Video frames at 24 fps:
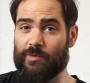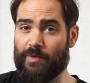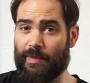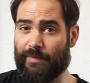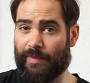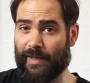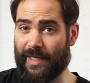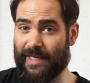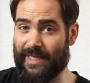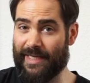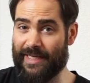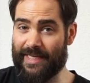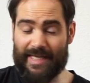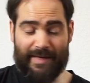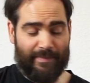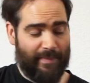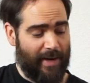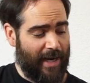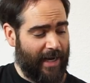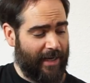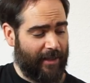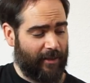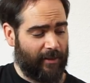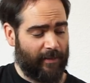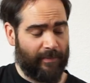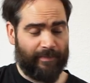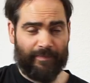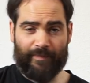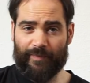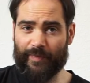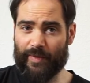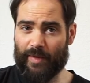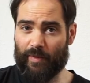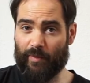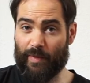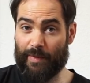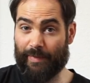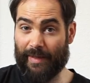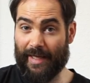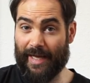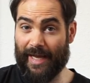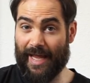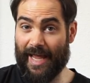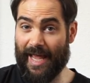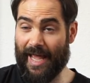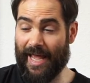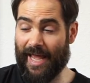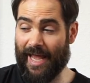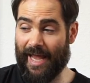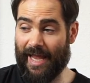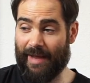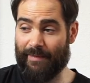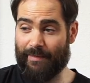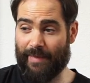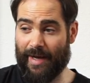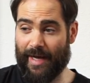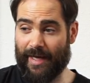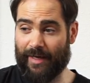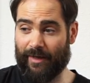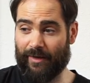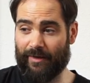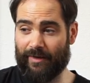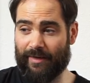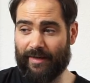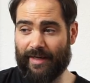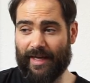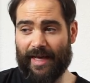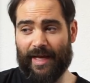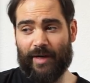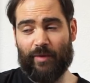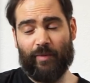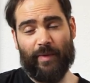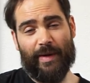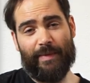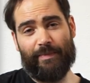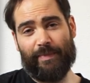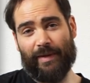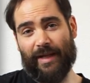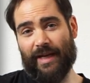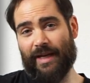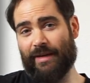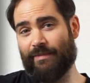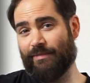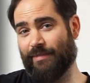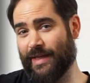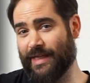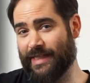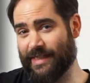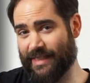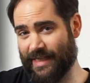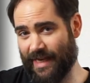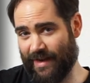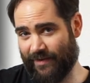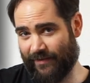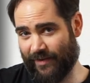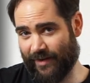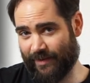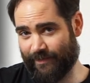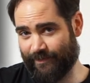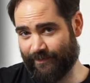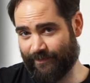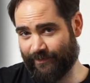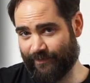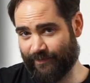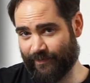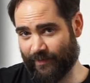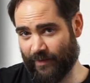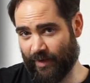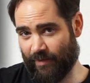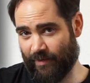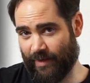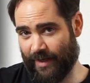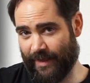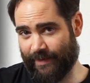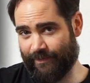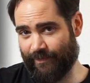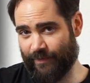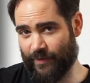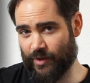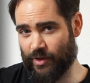We play E minor, we play A minor, and we play B7, right?